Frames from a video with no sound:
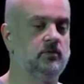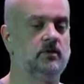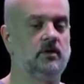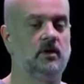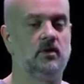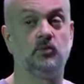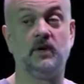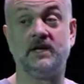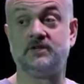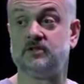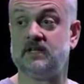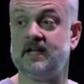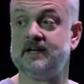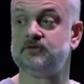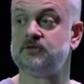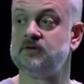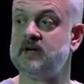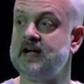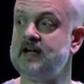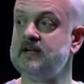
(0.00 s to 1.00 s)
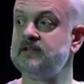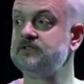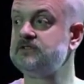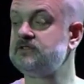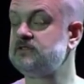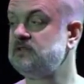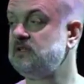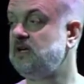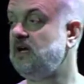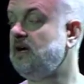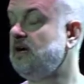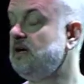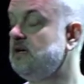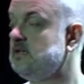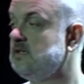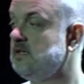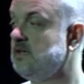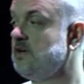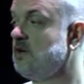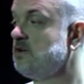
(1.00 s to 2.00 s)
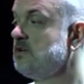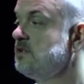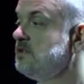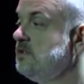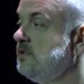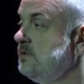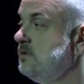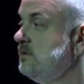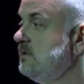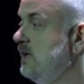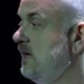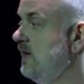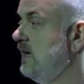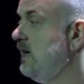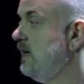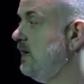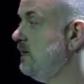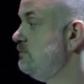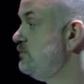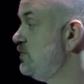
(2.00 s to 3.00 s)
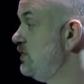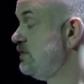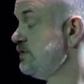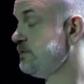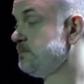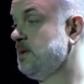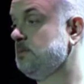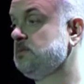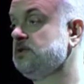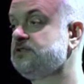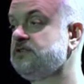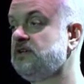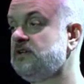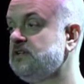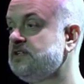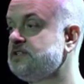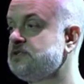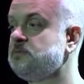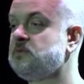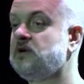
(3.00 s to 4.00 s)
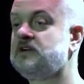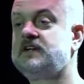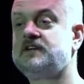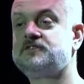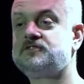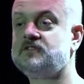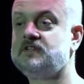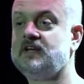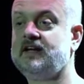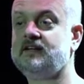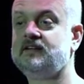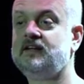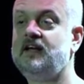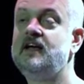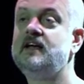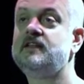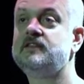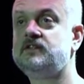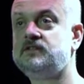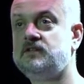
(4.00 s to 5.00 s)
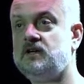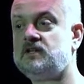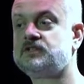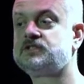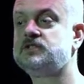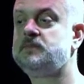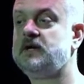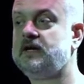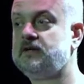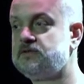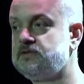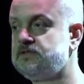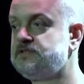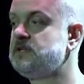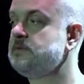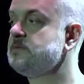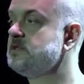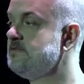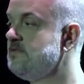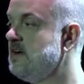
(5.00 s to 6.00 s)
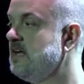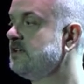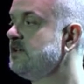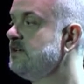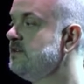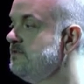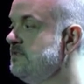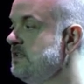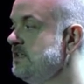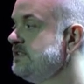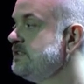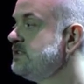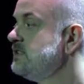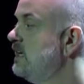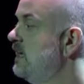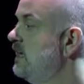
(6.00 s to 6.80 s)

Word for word: Rachel Andrew has uh, an article uh, she just published on A List Apart yesterday that talks about some of the value of this.